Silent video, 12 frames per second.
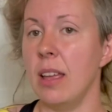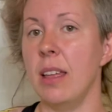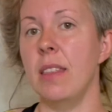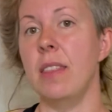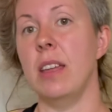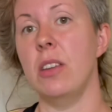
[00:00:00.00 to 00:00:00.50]

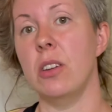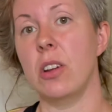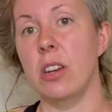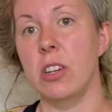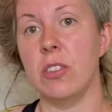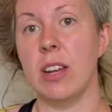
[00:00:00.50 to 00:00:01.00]
then you're
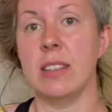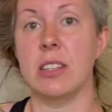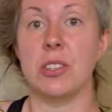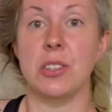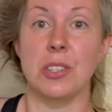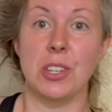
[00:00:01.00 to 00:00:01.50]
gonna
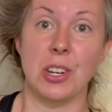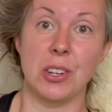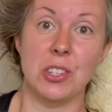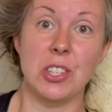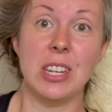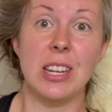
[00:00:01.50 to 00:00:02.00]
transition to
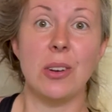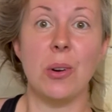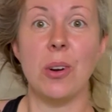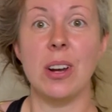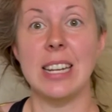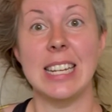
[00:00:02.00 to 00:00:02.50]
your G chord,